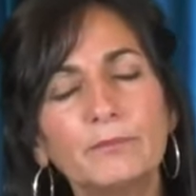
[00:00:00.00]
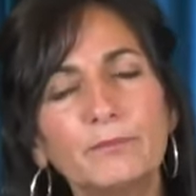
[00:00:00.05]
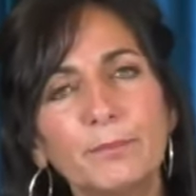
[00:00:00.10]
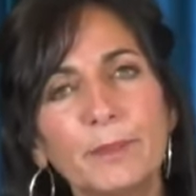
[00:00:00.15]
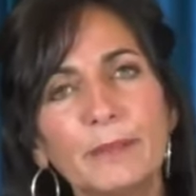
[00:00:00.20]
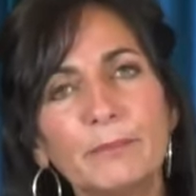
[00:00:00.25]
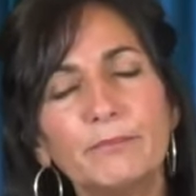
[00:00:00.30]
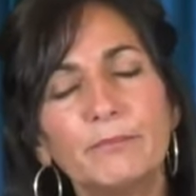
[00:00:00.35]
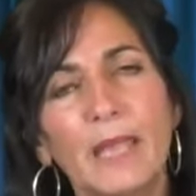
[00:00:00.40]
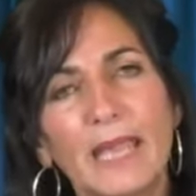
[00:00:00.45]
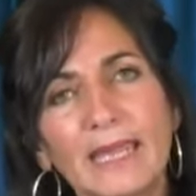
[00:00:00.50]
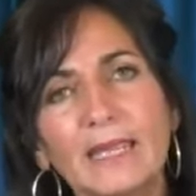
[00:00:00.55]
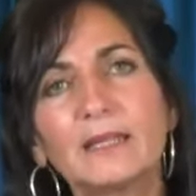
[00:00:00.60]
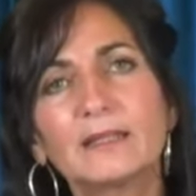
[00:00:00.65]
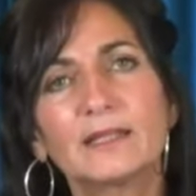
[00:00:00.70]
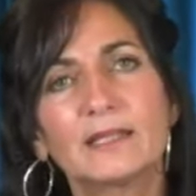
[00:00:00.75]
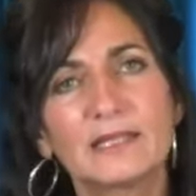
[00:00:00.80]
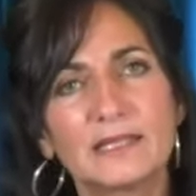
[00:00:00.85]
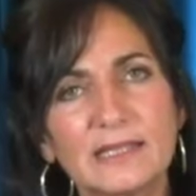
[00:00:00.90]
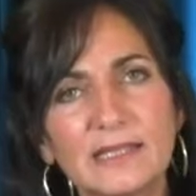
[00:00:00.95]
But
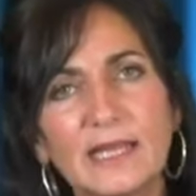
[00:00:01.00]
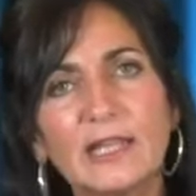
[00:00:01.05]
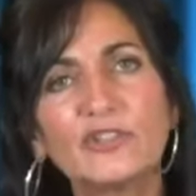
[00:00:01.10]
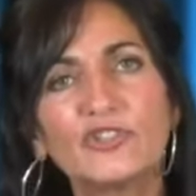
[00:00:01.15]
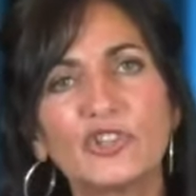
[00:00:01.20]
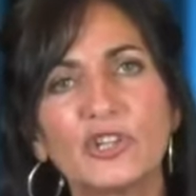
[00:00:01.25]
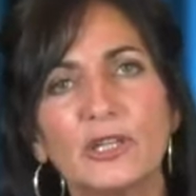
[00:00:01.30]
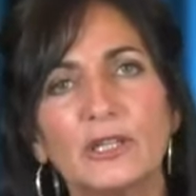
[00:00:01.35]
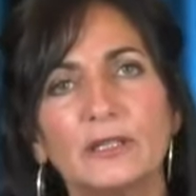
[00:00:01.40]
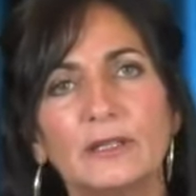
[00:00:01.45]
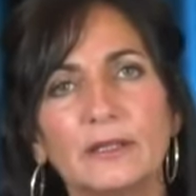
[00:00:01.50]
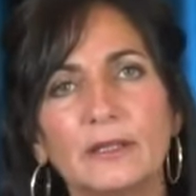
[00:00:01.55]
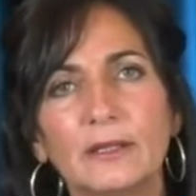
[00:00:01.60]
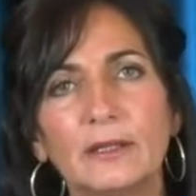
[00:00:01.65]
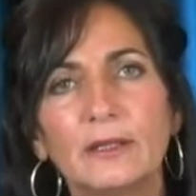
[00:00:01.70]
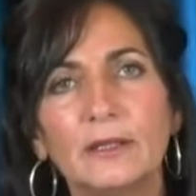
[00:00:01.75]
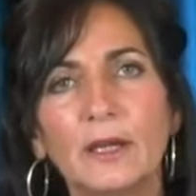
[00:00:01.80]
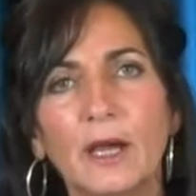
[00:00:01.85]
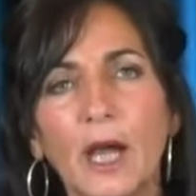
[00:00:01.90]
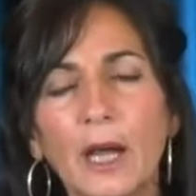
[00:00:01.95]
make a
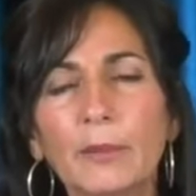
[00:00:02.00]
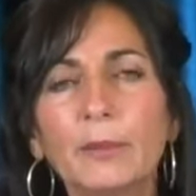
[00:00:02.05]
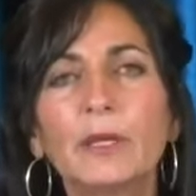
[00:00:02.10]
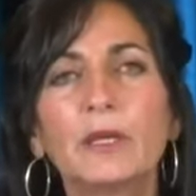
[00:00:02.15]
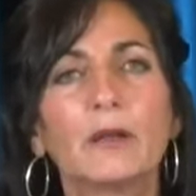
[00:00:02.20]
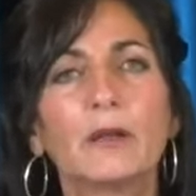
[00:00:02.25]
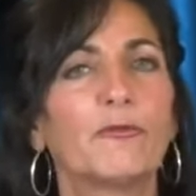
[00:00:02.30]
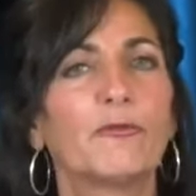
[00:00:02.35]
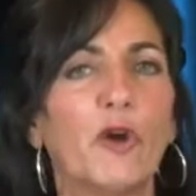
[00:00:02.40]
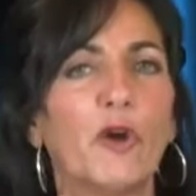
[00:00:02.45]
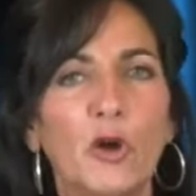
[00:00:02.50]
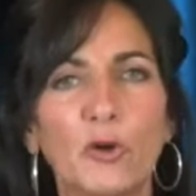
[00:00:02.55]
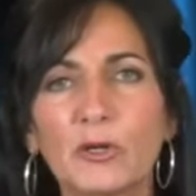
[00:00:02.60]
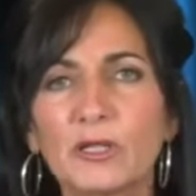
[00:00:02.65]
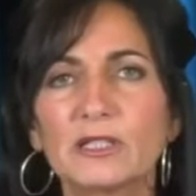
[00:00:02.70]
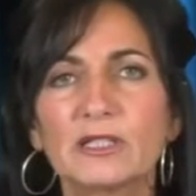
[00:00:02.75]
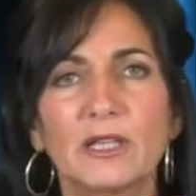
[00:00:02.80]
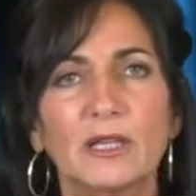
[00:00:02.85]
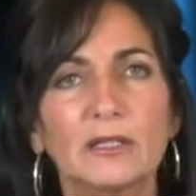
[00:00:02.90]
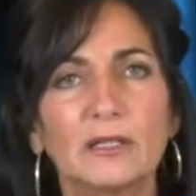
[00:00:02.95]
decision. I'm going to
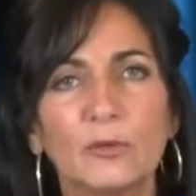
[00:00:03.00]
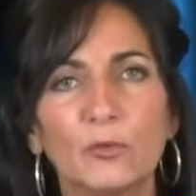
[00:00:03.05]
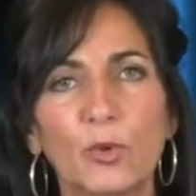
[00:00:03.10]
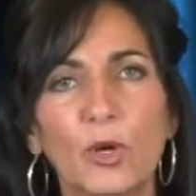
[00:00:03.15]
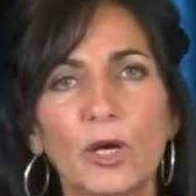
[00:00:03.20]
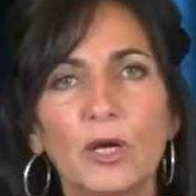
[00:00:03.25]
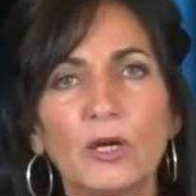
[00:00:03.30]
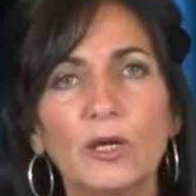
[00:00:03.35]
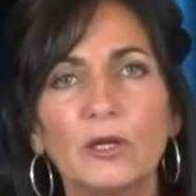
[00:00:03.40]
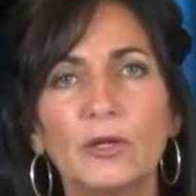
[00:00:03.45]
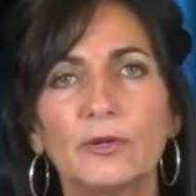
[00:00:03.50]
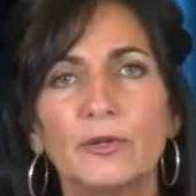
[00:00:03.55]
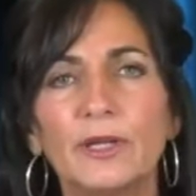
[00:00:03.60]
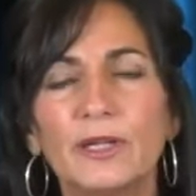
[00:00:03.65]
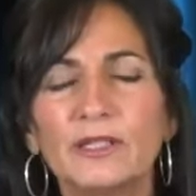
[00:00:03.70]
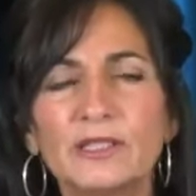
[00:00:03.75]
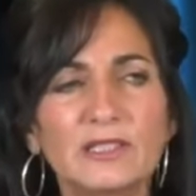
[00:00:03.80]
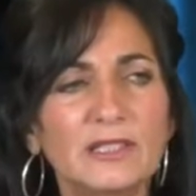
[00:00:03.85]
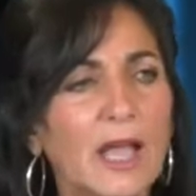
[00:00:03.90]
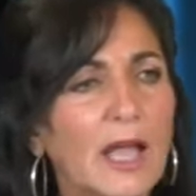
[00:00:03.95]
focus on the
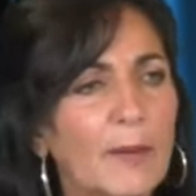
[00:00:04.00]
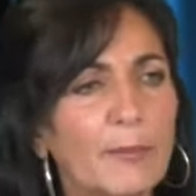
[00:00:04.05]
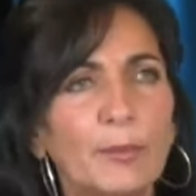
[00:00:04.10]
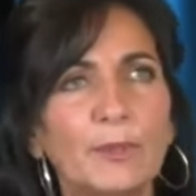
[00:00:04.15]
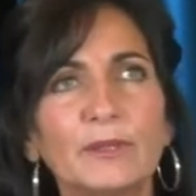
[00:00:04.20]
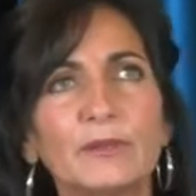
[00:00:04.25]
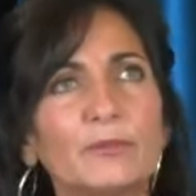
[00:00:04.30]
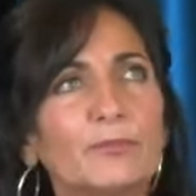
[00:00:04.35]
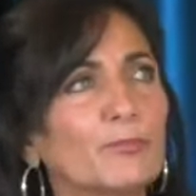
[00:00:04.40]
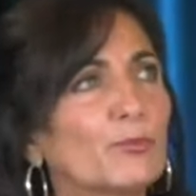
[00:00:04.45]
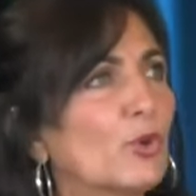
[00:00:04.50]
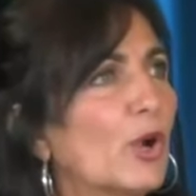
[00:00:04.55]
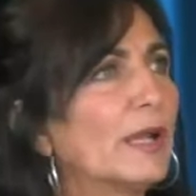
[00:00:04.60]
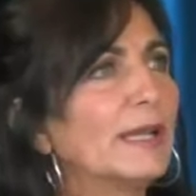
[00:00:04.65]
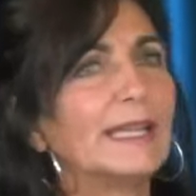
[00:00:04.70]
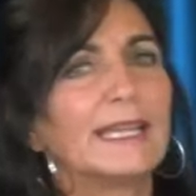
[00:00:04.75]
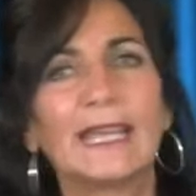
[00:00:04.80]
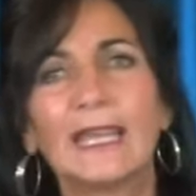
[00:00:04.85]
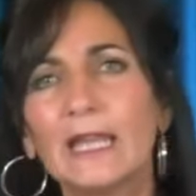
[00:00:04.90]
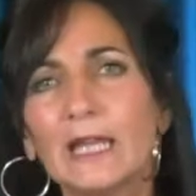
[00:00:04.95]
word. Stop with
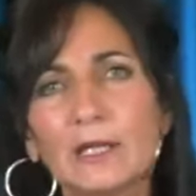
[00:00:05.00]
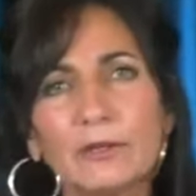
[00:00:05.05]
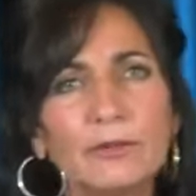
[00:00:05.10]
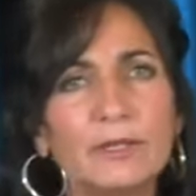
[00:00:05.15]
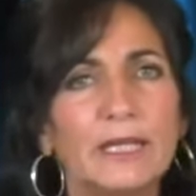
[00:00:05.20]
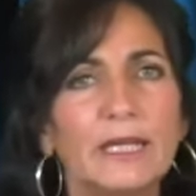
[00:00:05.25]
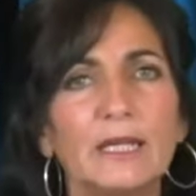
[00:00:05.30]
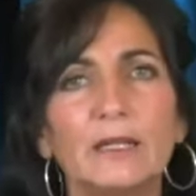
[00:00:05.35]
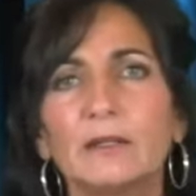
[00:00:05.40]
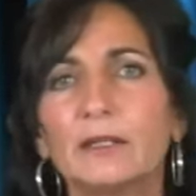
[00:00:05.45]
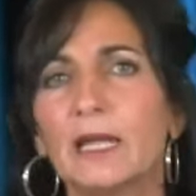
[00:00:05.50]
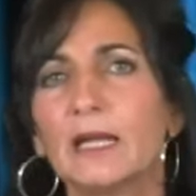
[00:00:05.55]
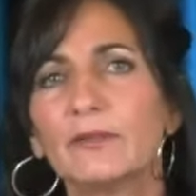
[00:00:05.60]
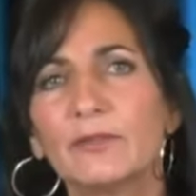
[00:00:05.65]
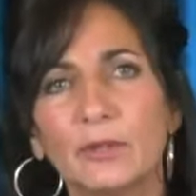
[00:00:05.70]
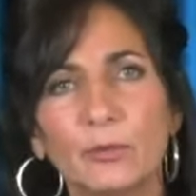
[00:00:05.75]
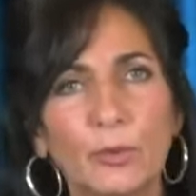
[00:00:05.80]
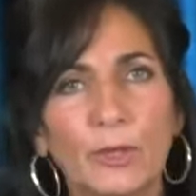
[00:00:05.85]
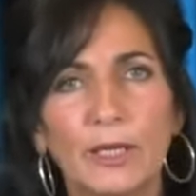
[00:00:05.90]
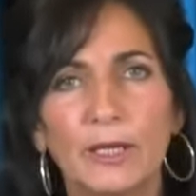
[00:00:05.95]
running here and there
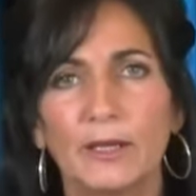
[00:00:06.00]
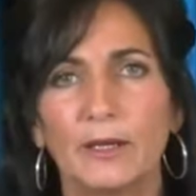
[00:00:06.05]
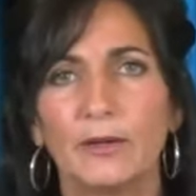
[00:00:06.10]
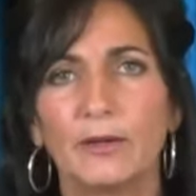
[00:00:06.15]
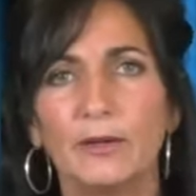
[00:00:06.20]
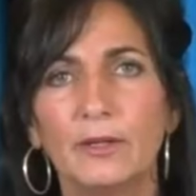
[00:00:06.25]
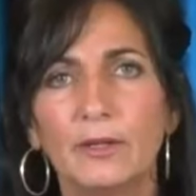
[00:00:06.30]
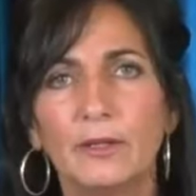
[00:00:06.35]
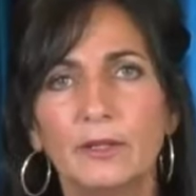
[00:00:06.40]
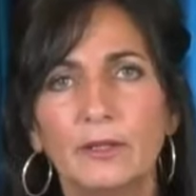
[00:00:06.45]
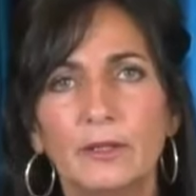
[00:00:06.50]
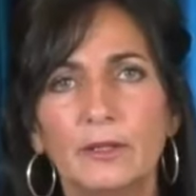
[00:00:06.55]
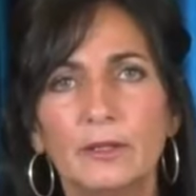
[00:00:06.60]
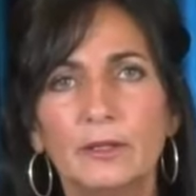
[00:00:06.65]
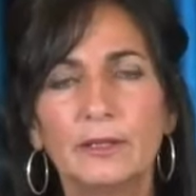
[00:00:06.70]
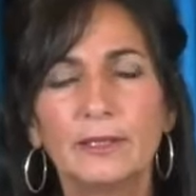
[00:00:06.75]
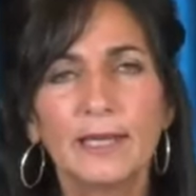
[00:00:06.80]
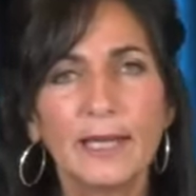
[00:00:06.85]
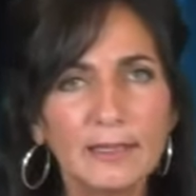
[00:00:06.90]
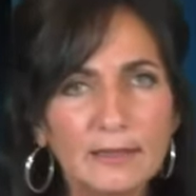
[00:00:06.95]
and everywhere.
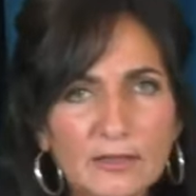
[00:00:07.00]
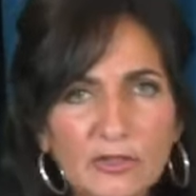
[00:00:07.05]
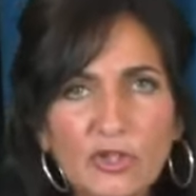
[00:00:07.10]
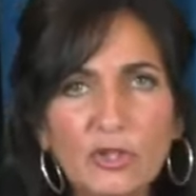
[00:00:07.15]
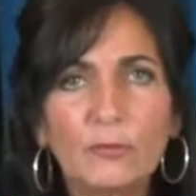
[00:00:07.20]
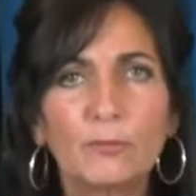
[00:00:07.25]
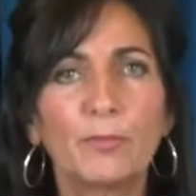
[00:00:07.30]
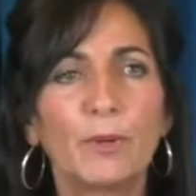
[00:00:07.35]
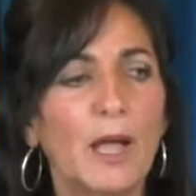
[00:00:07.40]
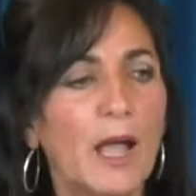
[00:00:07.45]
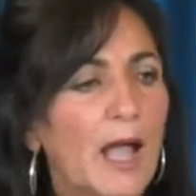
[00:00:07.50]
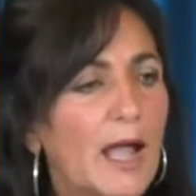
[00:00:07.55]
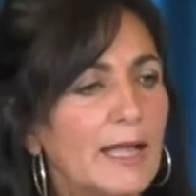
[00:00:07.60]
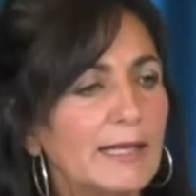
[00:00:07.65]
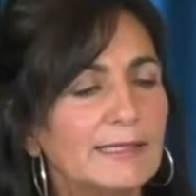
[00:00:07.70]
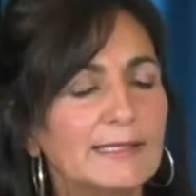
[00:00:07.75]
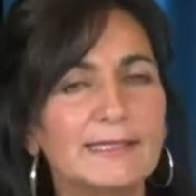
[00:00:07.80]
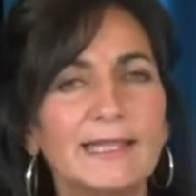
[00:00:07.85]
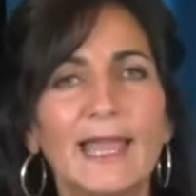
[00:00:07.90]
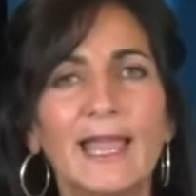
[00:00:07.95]
Right. Get your
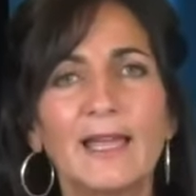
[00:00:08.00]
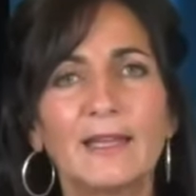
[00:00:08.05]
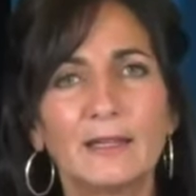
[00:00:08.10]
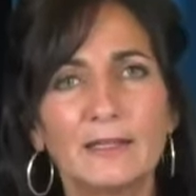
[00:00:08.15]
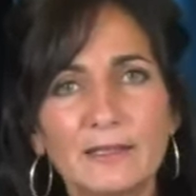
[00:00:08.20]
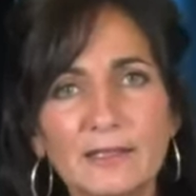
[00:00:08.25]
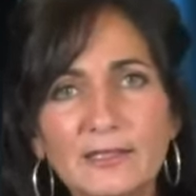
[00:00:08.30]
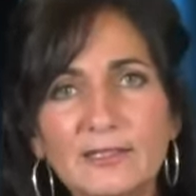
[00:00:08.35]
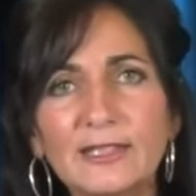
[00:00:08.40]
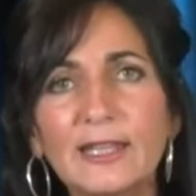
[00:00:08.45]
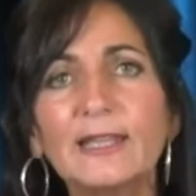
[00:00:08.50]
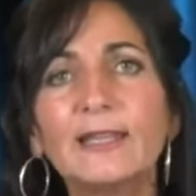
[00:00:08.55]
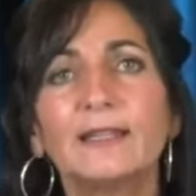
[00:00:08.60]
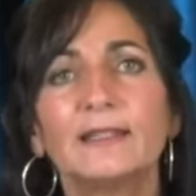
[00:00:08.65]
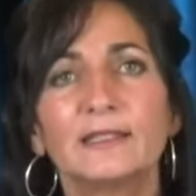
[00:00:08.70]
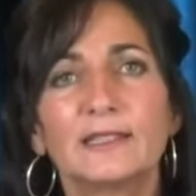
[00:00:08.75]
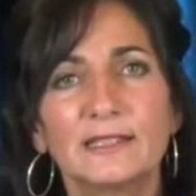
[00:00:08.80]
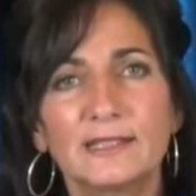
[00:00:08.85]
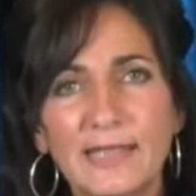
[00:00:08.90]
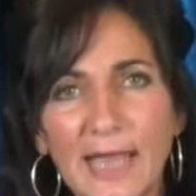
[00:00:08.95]
behinds down and
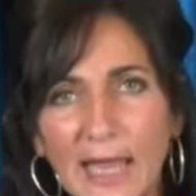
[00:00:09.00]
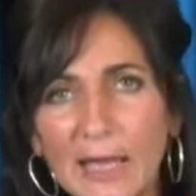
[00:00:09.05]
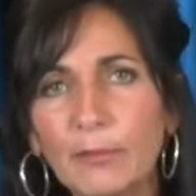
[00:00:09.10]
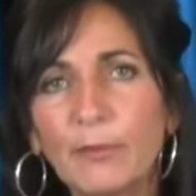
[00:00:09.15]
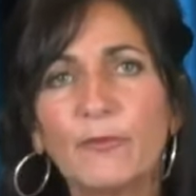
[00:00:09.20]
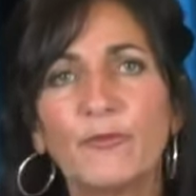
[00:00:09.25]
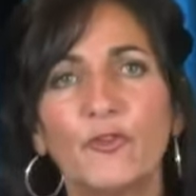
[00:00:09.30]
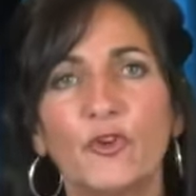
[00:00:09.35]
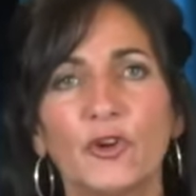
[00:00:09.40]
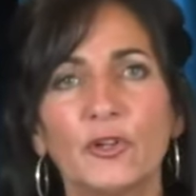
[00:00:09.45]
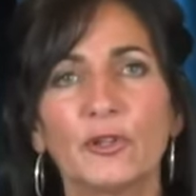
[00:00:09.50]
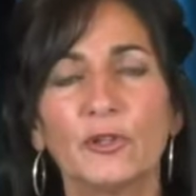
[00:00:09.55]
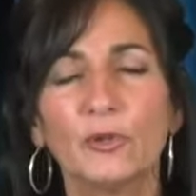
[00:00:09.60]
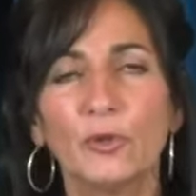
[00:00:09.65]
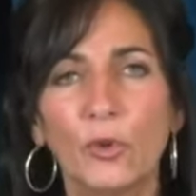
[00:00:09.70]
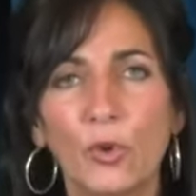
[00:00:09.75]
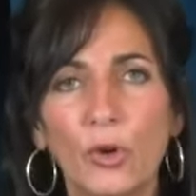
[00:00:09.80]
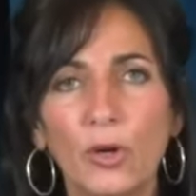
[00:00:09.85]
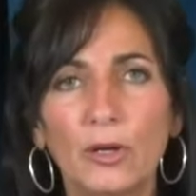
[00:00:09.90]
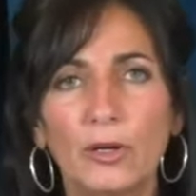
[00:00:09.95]
sit and stay
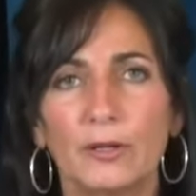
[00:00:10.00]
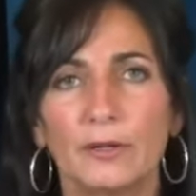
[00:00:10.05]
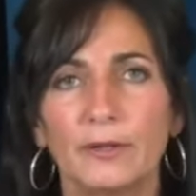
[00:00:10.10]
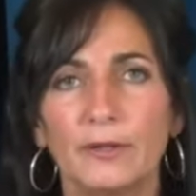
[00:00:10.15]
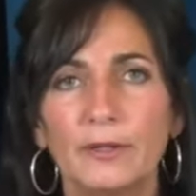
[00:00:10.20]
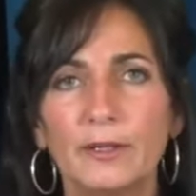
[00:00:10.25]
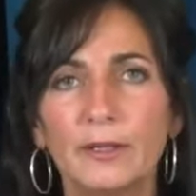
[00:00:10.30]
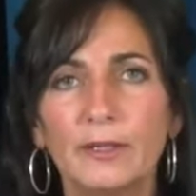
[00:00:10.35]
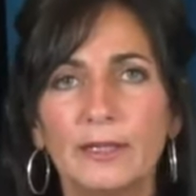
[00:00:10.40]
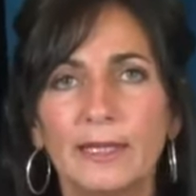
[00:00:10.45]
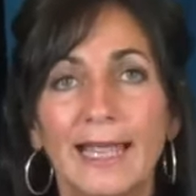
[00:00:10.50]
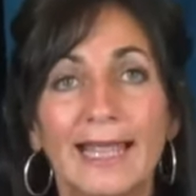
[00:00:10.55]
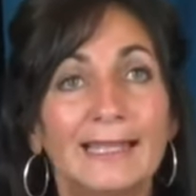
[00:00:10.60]
before the Lord.